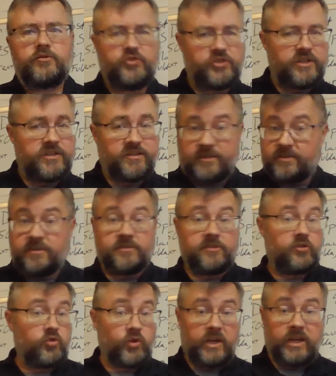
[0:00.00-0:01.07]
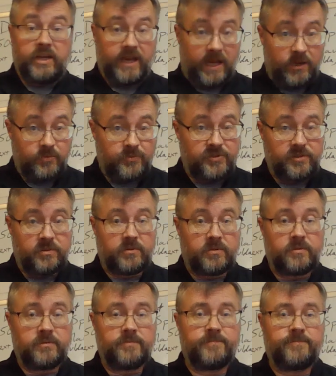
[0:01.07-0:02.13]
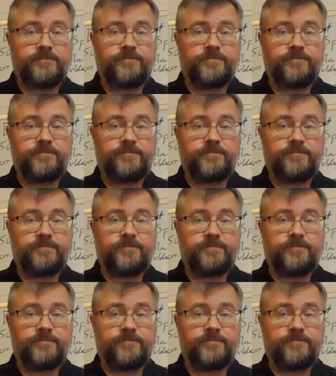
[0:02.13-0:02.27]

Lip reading: Jesus is a great counselor,